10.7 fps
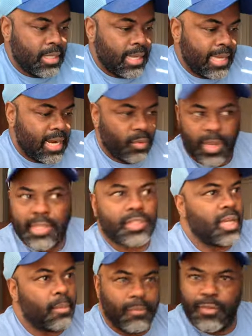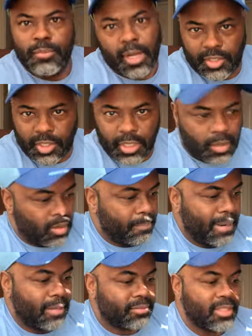and I read some a few months ago
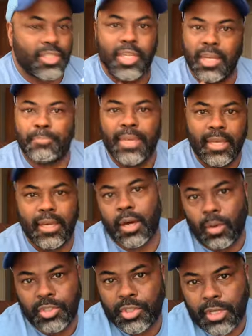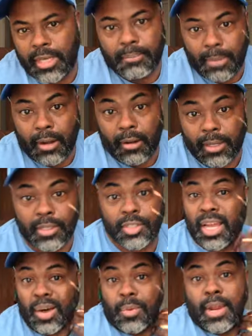about the tipping culture in America. So
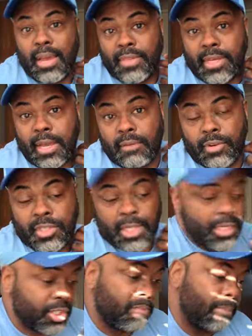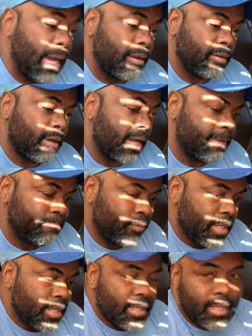I want to have the conversation about it, right?
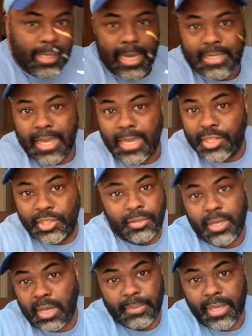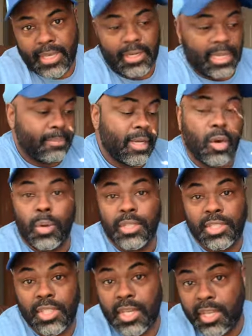Guys, as you come in, let me know what
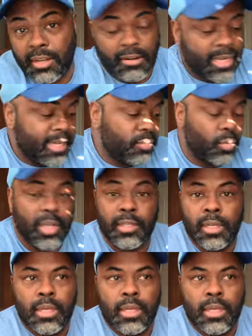city you're in, what,